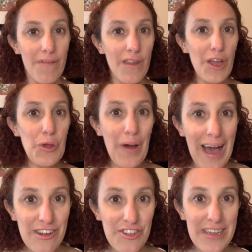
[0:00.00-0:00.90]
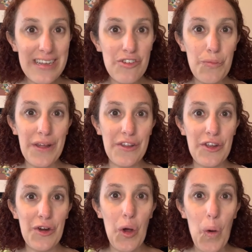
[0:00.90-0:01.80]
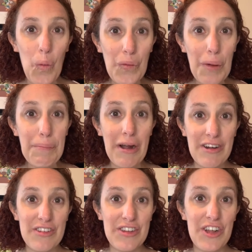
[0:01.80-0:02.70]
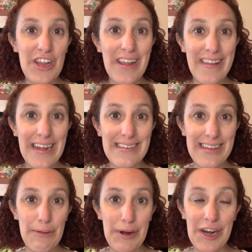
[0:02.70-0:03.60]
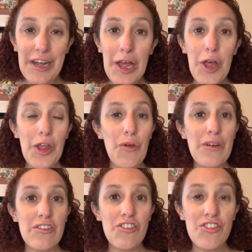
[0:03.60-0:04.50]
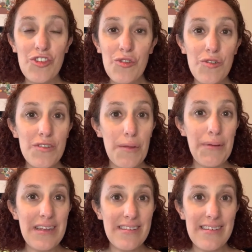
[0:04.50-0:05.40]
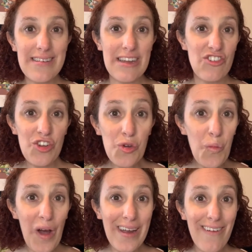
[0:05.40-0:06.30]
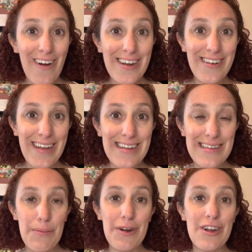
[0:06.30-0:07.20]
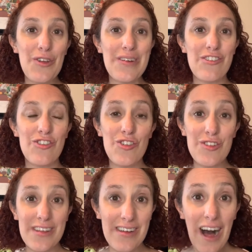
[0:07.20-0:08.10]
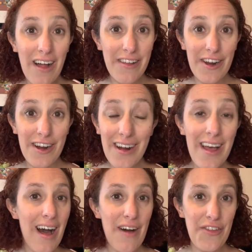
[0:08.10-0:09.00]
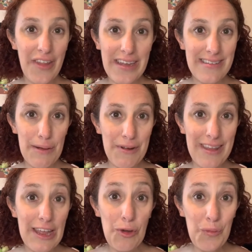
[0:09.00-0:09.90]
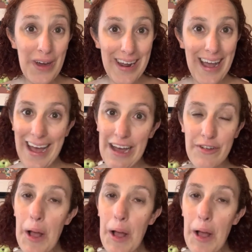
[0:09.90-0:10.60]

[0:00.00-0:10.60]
You actually get to build your own personal lightsaber. You get to choose the pieces that you want on your lightsaber. You get to choose the color of the lightsaber that you want to have.